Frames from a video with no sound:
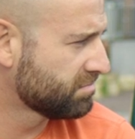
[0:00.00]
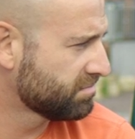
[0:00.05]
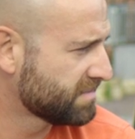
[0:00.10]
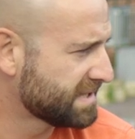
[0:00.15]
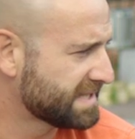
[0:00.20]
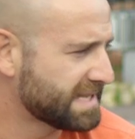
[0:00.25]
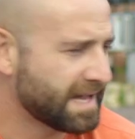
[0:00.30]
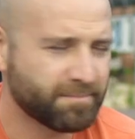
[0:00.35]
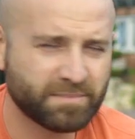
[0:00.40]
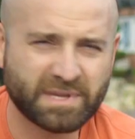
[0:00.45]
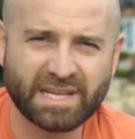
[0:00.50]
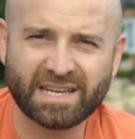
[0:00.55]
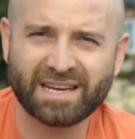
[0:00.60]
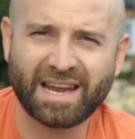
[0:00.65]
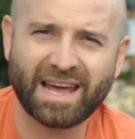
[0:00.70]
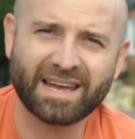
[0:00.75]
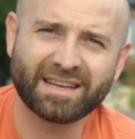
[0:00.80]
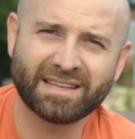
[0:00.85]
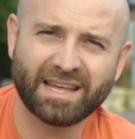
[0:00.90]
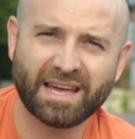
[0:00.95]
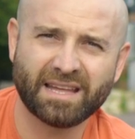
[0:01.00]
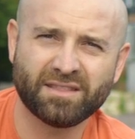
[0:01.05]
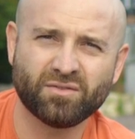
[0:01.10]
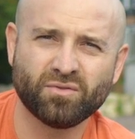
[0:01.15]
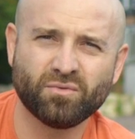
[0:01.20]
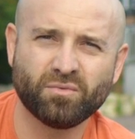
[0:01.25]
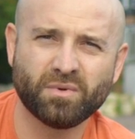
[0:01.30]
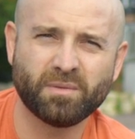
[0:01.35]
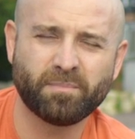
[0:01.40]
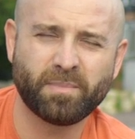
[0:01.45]
something like that,
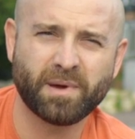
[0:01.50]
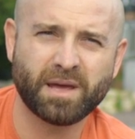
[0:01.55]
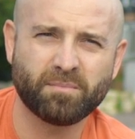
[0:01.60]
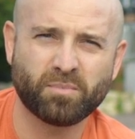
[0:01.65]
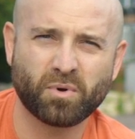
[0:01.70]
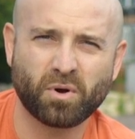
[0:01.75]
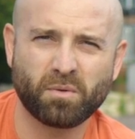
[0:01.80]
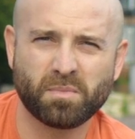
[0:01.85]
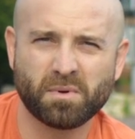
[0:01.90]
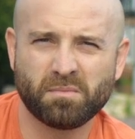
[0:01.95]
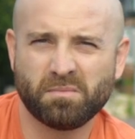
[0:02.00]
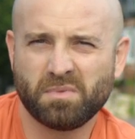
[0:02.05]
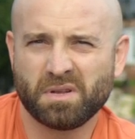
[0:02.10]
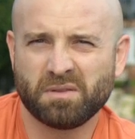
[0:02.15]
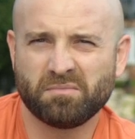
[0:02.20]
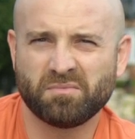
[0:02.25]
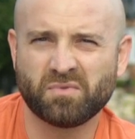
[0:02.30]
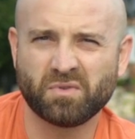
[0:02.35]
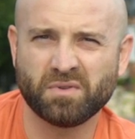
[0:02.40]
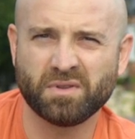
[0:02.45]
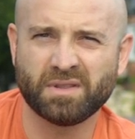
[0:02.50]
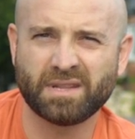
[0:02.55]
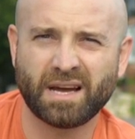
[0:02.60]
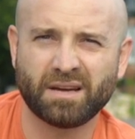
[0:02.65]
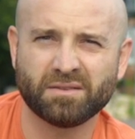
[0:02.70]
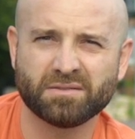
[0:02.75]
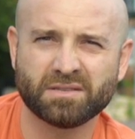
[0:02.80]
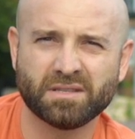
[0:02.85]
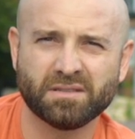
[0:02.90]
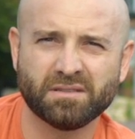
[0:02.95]
you will pay probably
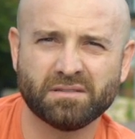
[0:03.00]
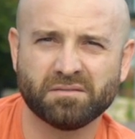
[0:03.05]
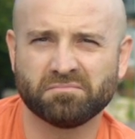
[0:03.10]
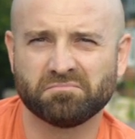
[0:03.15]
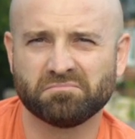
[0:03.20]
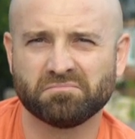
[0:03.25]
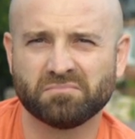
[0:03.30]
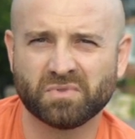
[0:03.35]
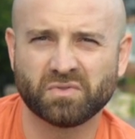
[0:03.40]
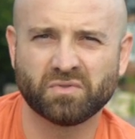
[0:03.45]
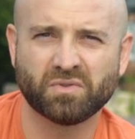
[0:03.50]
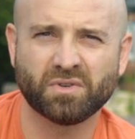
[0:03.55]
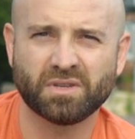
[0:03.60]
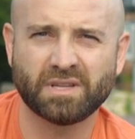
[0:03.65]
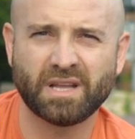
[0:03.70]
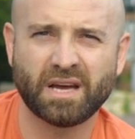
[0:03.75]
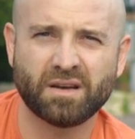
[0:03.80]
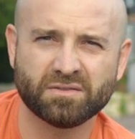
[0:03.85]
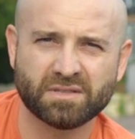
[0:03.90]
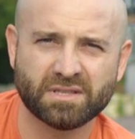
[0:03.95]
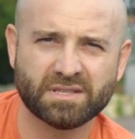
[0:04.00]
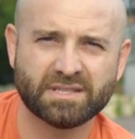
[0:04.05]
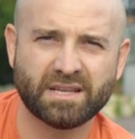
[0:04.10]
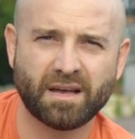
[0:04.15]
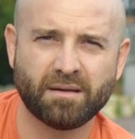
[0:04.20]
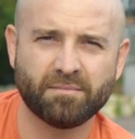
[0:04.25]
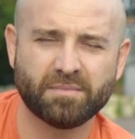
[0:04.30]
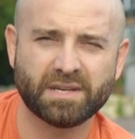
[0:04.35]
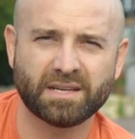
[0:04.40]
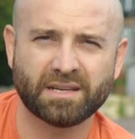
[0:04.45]
3,000, 4,000,
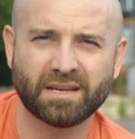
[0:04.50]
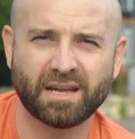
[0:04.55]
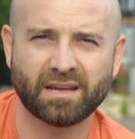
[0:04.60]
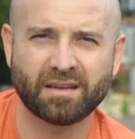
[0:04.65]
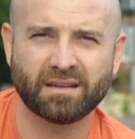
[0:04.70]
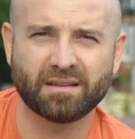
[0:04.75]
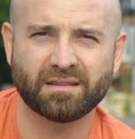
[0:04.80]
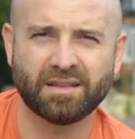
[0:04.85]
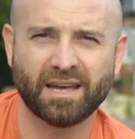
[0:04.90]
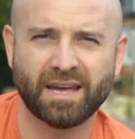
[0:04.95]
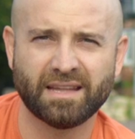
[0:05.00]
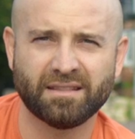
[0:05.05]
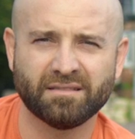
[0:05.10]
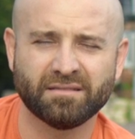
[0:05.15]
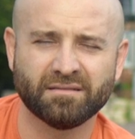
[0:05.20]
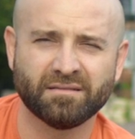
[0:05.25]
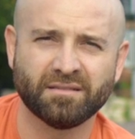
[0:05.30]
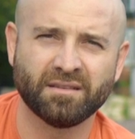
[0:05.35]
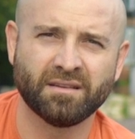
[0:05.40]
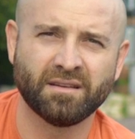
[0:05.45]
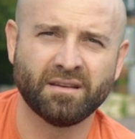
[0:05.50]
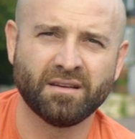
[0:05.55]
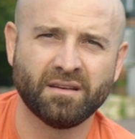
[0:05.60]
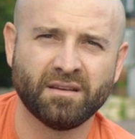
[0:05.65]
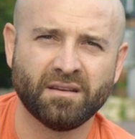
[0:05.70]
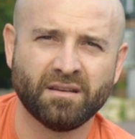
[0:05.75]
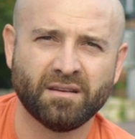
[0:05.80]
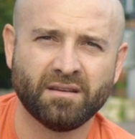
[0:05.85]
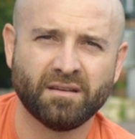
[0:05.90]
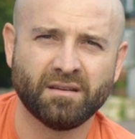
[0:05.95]
something like that.
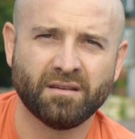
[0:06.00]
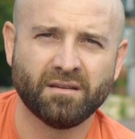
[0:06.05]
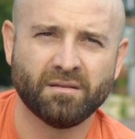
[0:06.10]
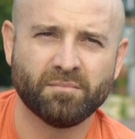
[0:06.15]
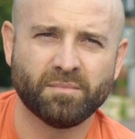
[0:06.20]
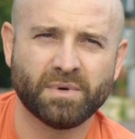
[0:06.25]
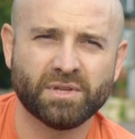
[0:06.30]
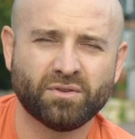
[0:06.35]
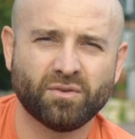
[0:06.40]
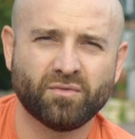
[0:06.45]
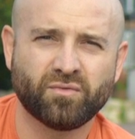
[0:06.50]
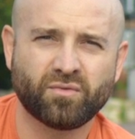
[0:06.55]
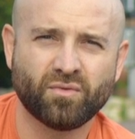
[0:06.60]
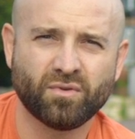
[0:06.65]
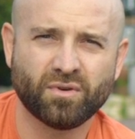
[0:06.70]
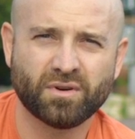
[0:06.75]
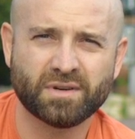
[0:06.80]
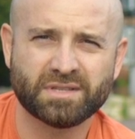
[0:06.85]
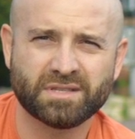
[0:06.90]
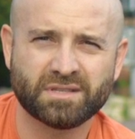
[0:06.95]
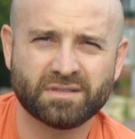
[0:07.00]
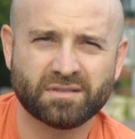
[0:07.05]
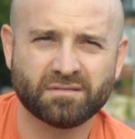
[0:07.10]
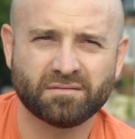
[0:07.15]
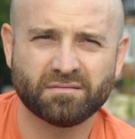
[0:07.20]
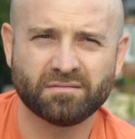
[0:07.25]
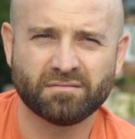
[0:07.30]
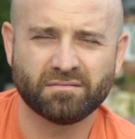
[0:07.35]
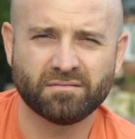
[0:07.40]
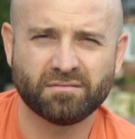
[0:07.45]
But of course,
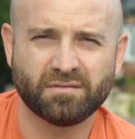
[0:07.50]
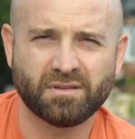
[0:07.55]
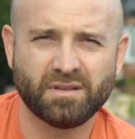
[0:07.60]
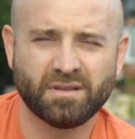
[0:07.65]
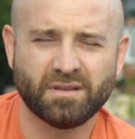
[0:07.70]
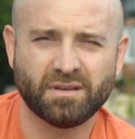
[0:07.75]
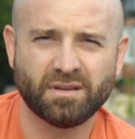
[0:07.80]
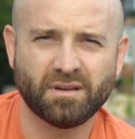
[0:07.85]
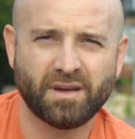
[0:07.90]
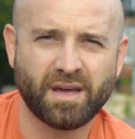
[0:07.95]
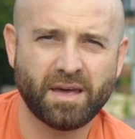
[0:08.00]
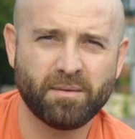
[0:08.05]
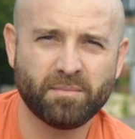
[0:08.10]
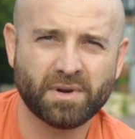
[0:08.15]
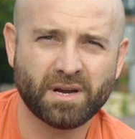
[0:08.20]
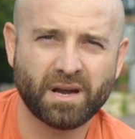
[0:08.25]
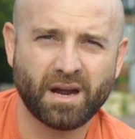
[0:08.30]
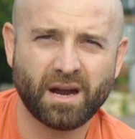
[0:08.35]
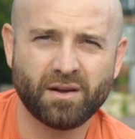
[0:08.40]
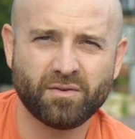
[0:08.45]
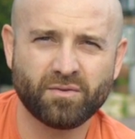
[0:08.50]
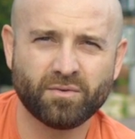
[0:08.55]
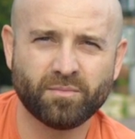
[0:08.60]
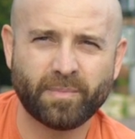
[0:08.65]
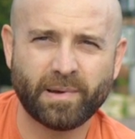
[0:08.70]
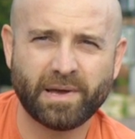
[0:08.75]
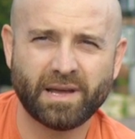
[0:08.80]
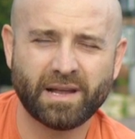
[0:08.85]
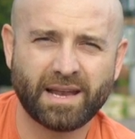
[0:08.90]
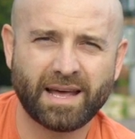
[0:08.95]
in a M car you
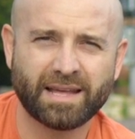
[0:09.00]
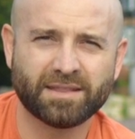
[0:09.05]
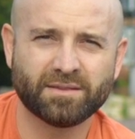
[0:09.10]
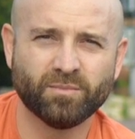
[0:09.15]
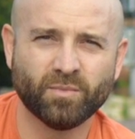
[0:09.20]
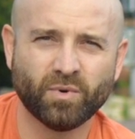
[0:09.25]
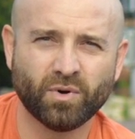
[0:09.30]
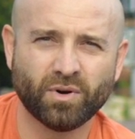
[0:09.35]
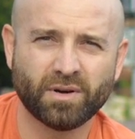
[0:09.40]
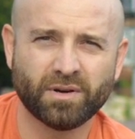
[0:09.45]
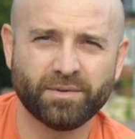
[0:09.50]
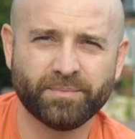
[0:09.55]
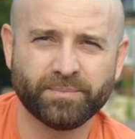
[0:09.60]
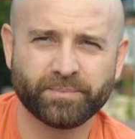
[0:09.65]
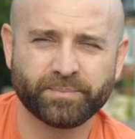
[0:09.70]
pay a lot more.